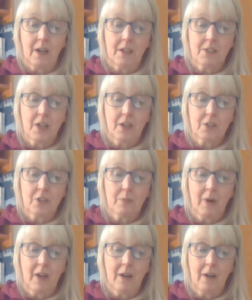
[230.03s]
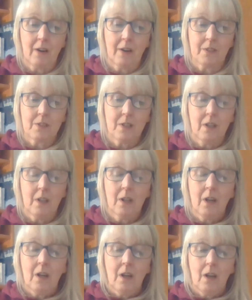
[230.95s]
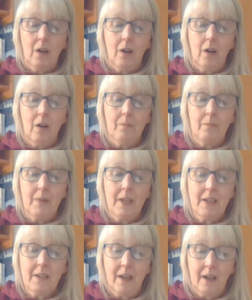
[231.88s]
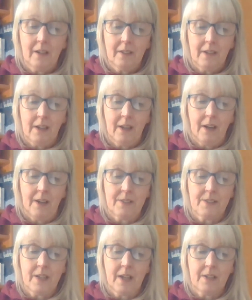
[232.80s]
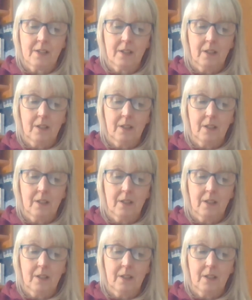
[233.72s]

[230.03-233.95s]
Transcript: I touched my heart. "Mina," I said.